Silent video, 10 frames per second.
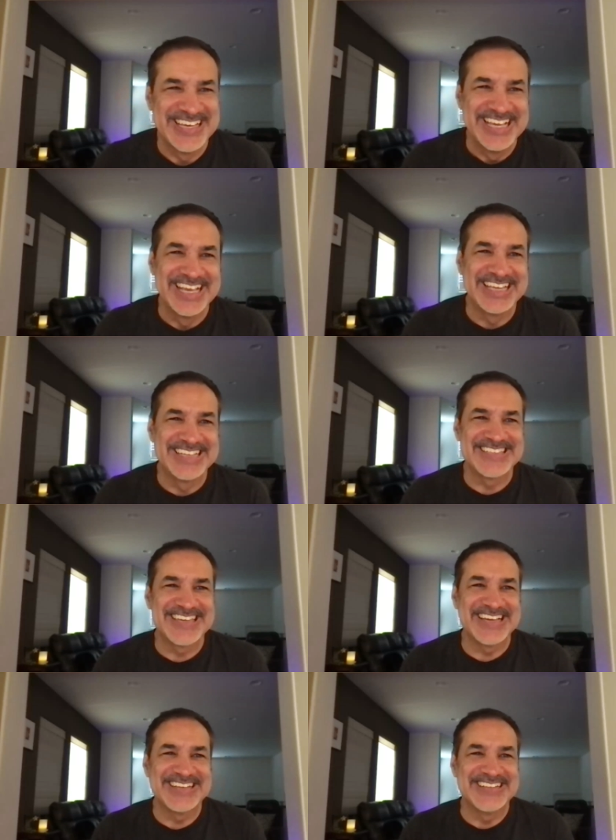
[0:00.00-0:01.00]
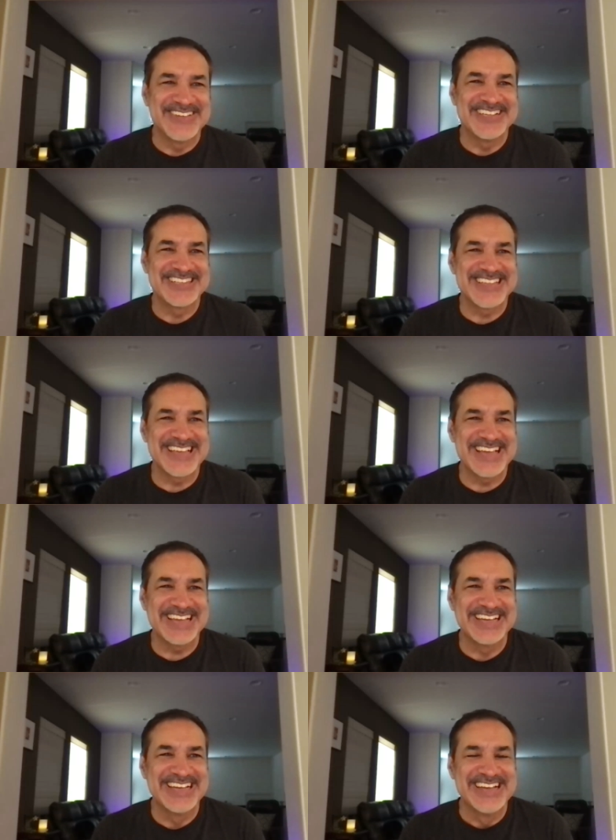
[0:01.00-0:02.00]
and to say
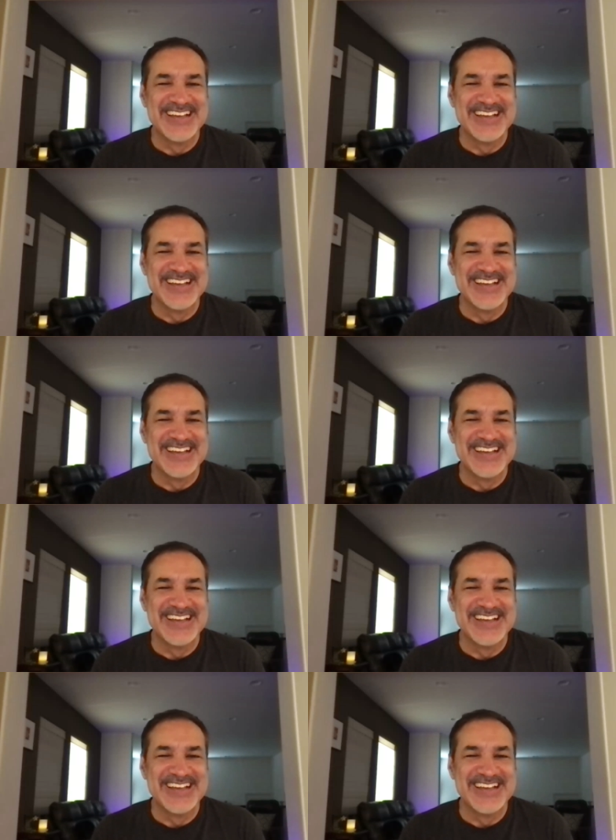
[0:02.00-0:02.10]
namaste.